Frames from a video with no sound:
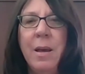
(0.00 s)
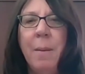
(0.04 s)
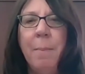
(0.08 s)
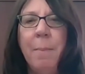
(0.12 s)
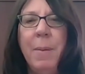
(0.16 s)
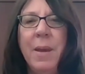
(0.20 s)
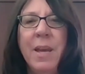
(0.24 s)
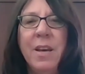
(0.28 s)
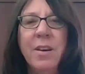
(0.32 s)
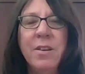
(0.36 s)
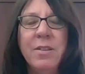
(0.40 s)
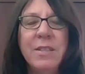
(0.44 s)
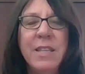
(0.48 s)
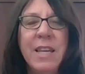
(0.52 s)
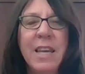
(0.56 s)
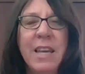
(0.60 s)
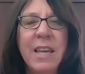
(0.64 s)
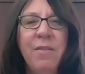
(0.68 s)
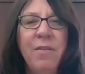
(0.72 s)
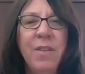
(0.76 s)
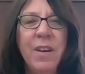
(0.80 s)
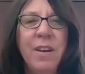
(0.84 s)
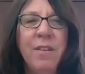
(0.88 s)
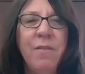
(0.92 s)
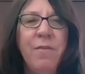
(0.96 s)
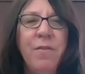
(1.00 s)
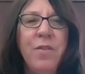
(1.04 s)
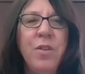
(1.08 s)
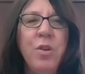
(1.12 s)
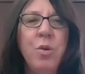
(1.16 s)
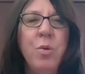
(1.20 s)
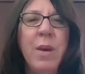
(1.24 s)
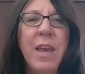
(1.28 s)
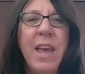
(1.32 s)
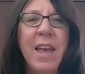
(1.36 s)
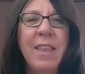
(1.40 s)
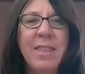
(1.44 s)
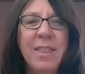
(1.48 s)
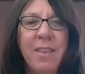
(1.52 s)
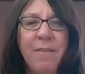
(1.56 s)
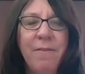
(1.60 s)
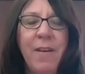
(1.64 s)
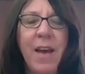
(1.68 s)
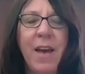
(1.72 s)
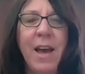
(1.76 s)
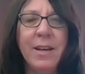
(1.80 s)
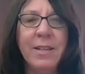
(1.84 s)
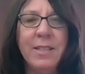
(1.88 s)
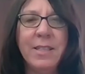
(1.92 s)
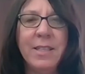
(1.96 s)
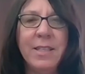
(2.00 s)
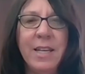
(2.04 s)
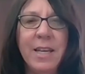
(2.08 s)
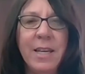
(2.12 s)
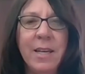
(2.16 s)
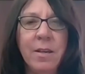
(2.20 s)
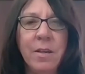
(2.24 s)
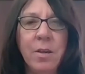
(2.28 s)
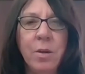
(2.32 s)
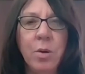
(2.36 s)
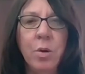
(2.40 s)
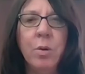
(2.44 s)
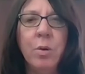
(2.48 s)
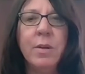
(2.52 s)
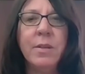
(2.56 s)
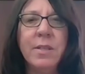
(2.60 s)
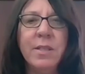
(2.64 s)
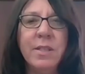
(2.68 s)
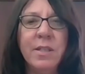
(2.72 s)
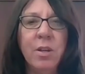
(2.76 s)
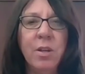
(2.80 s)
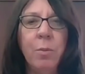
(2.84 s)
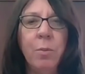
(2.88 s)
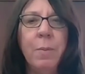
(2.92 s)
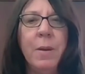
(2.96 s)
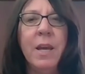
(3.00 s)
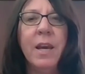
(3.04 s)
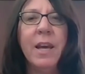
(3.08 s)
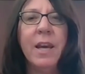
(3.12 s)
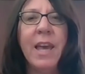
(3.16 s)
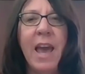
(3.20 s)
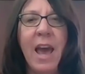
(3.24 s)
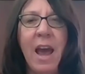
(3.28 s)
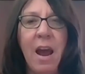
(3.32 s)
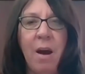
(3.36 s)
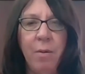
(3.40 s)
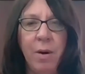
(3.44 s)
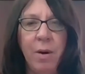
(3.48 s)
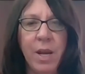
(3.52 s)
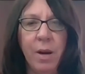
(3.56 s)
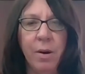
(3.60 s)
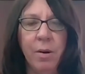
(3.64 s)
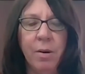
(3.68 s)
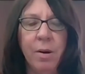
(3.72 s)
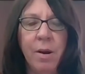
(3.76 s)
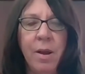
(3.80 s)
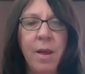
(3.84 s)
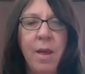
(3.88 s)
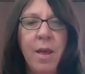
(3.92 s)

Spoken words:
because even if you get the vaccine, you could still be a carrier.